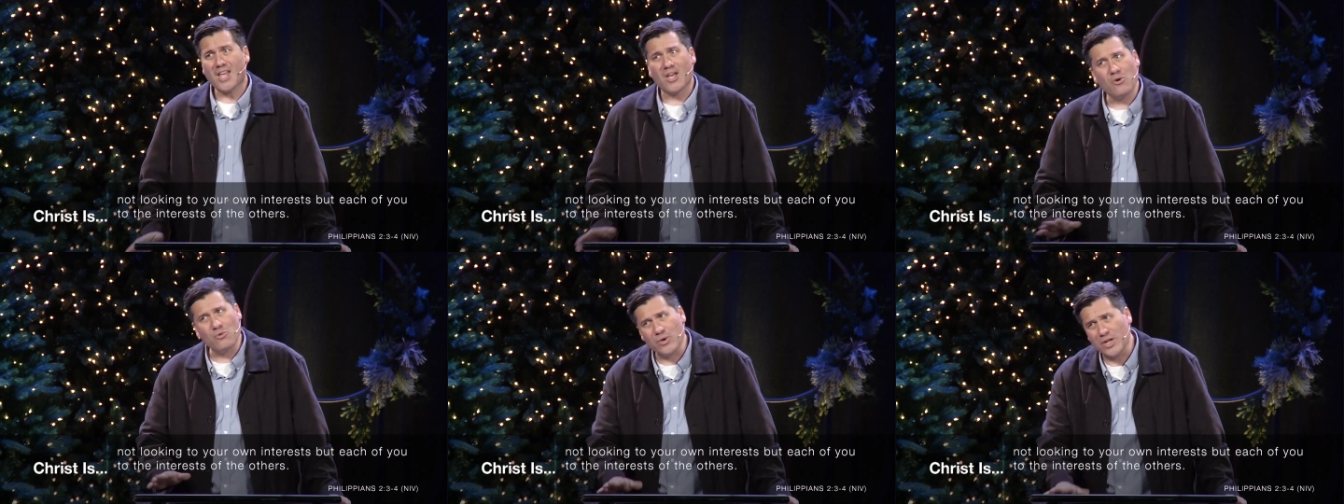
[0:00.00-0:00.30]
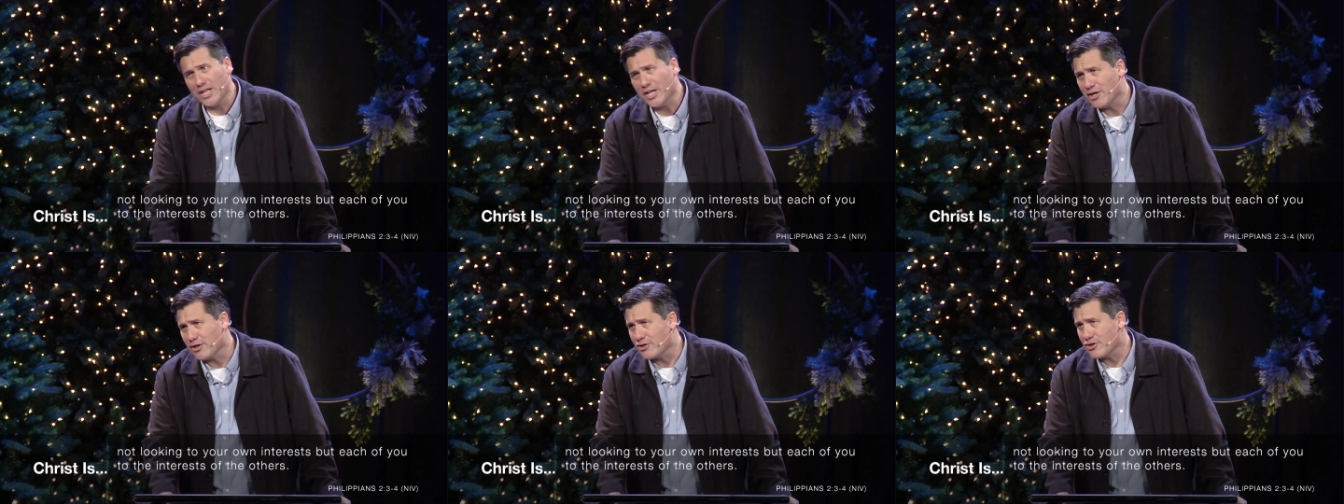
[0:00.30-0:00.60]
a
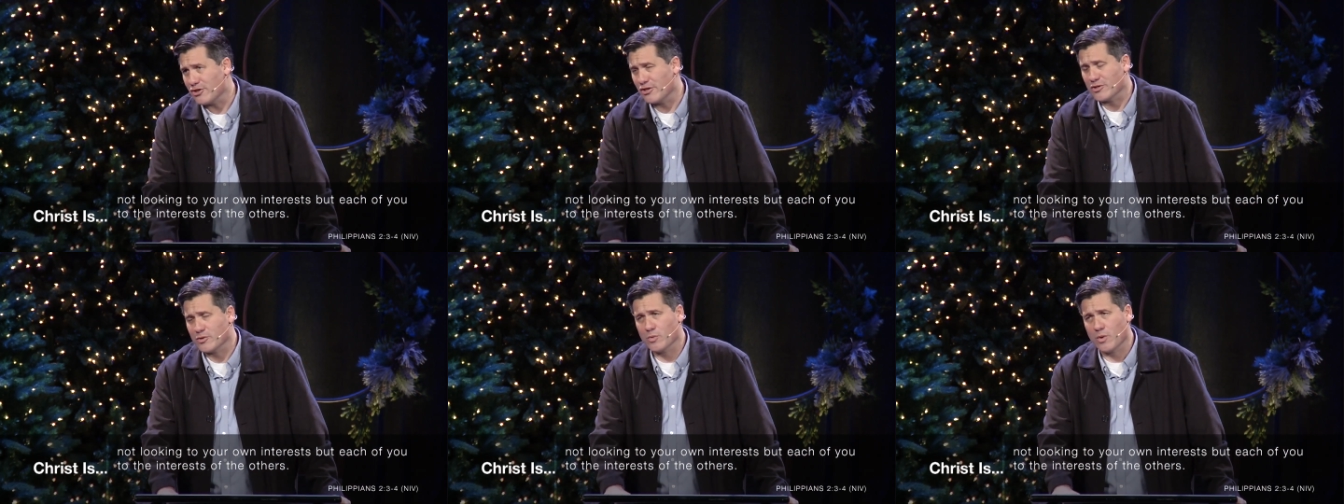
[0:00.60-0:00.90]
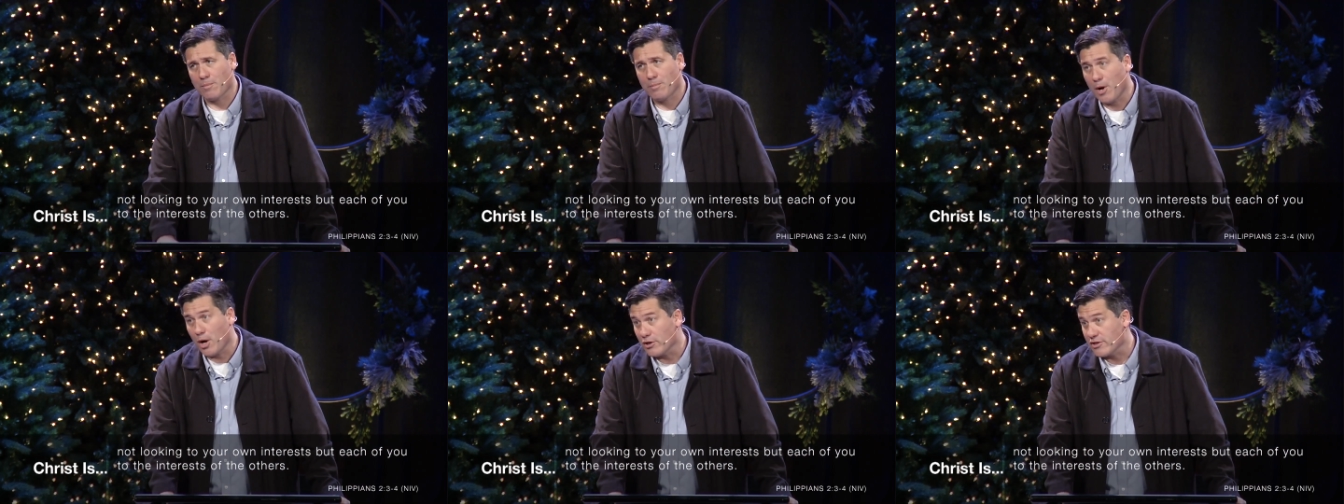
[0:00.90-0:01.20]
really good church,
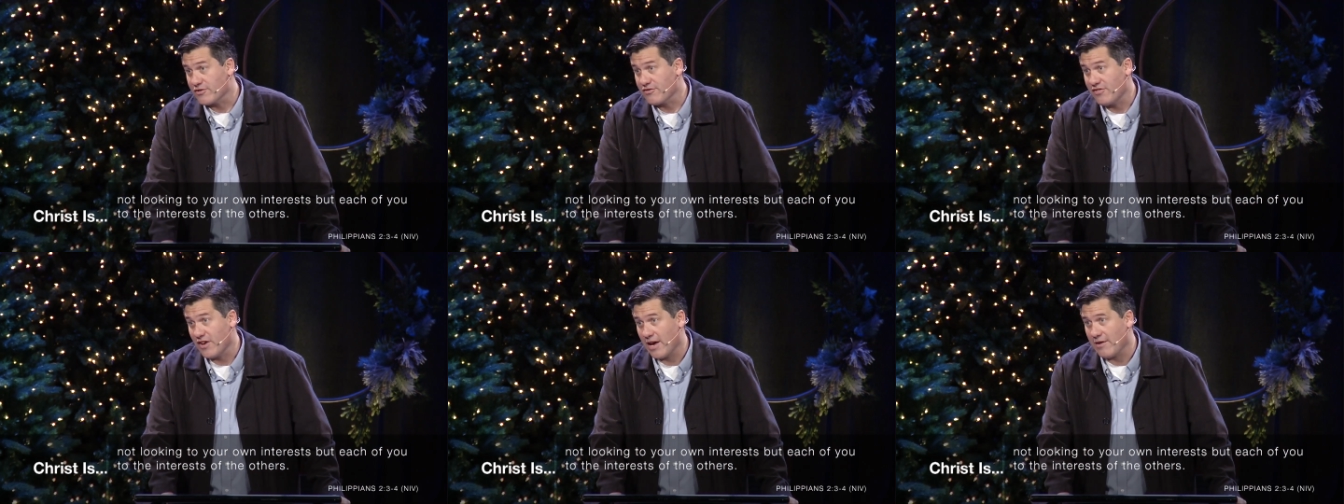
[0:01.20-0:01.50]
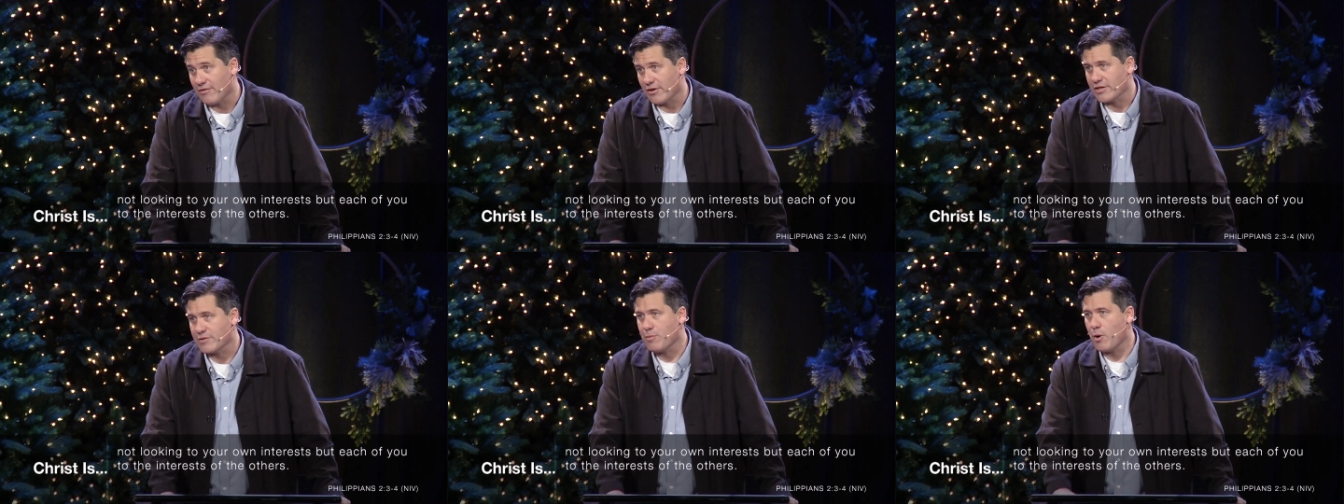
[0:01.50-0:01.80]
one of Paul's
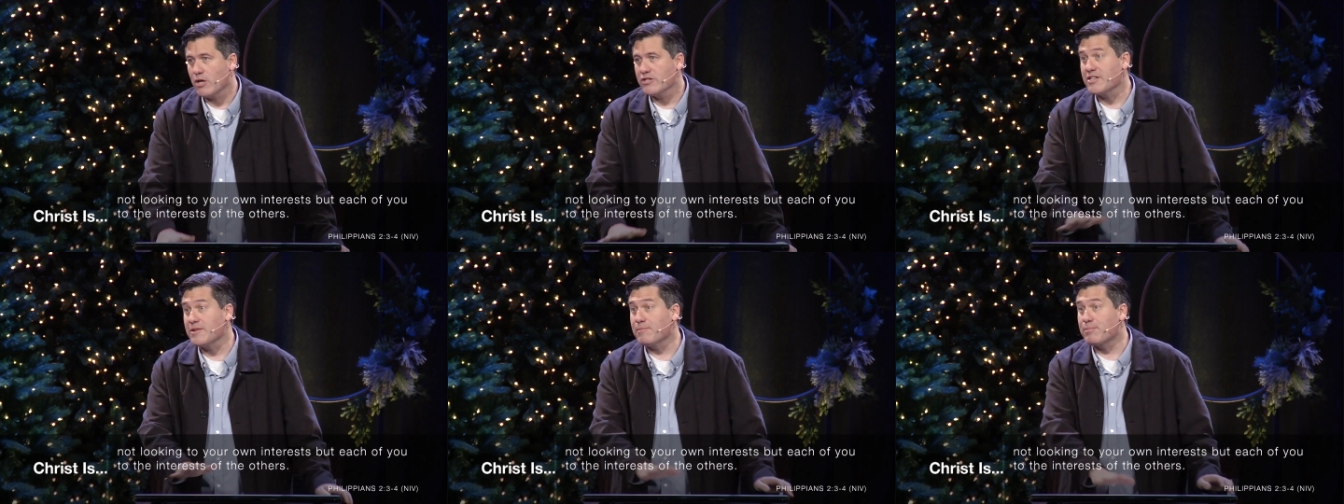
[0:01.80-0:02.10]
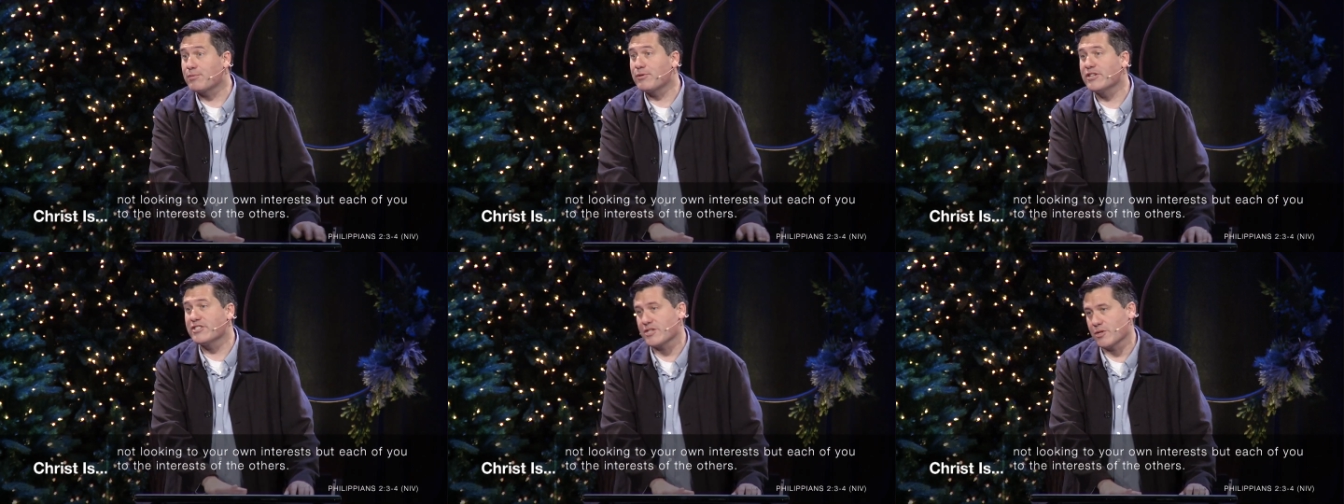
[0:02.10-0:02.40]
favorites. Paul's in
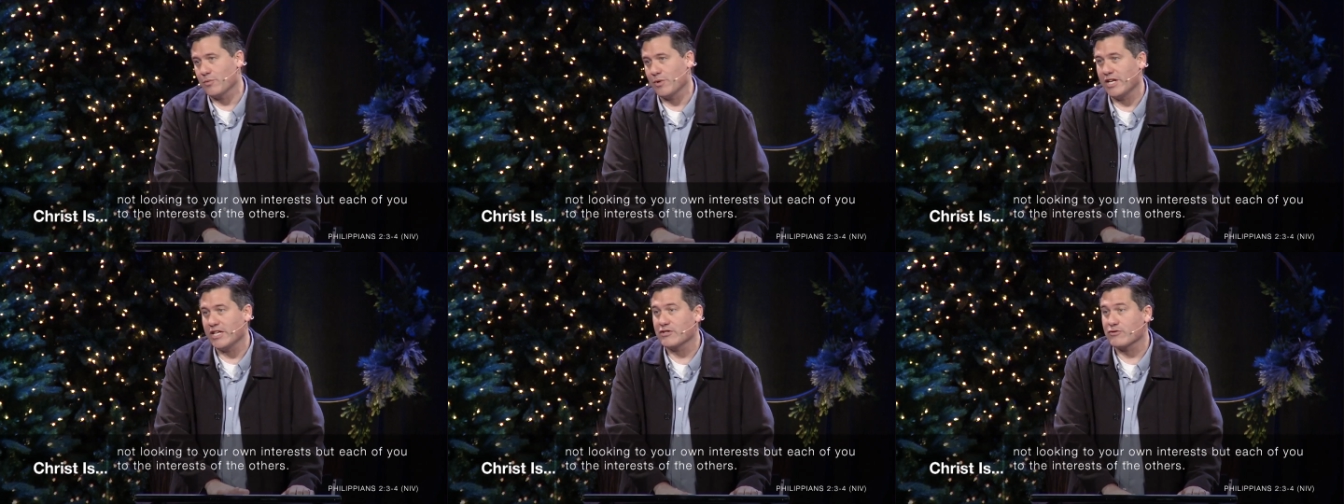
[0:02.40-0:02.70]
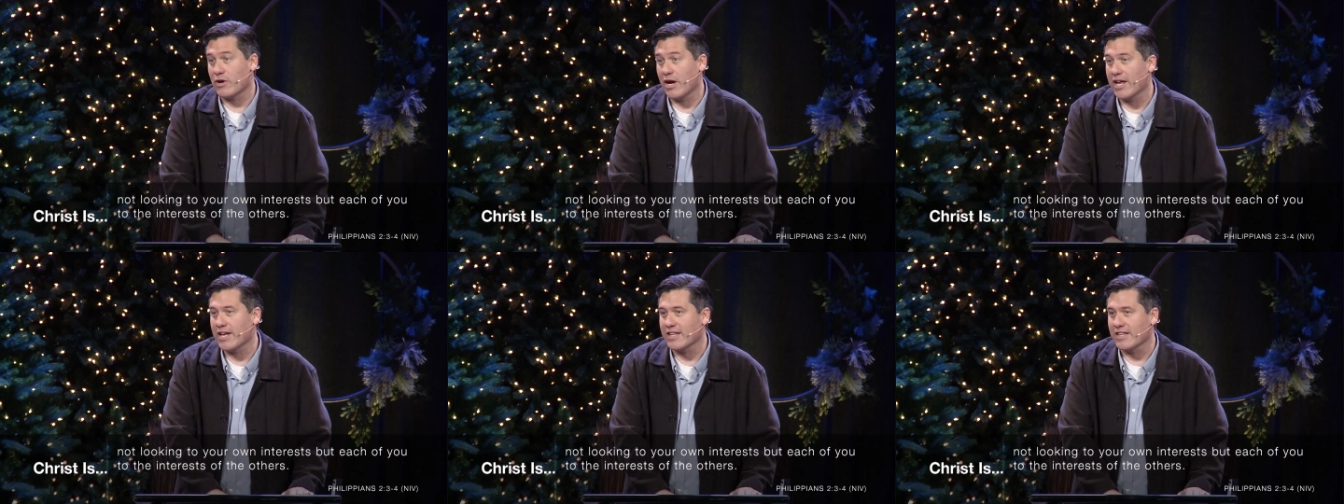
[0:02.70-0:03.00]
prison when he's
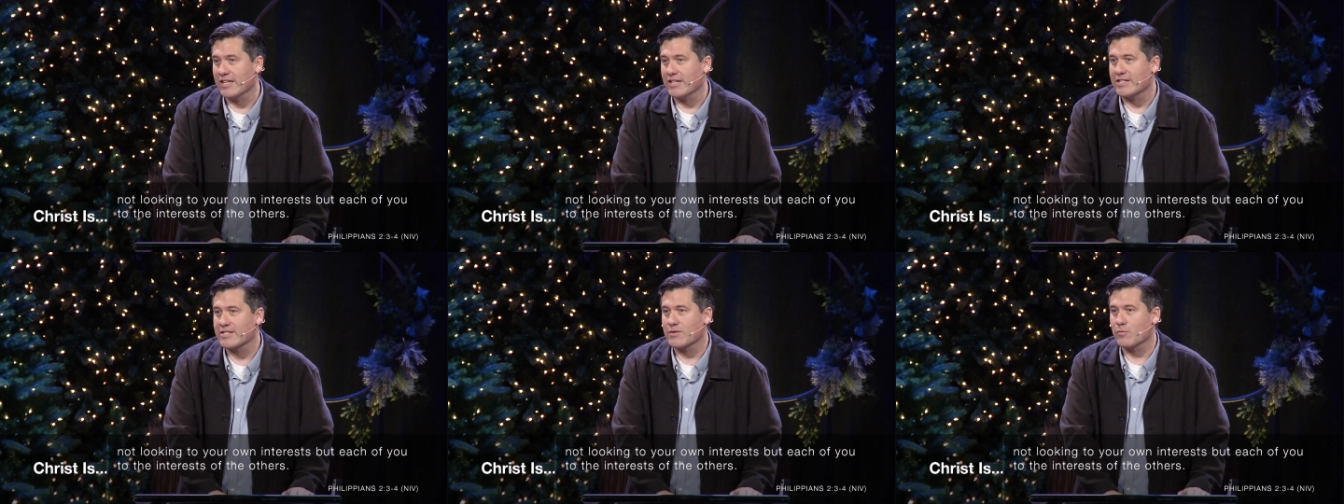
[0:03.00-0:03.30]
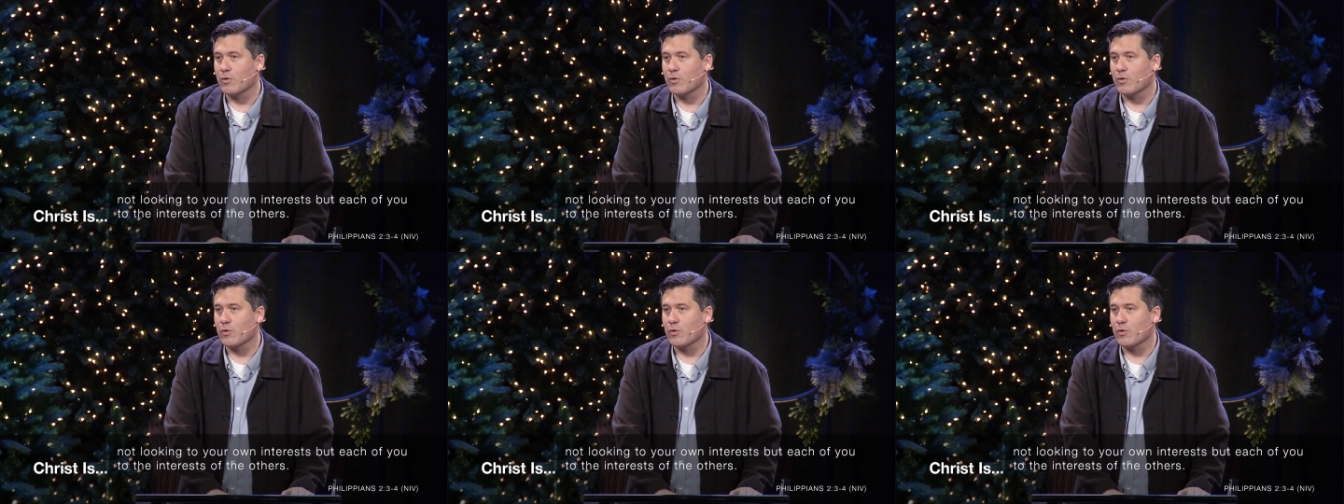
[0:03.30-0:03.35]
writing this,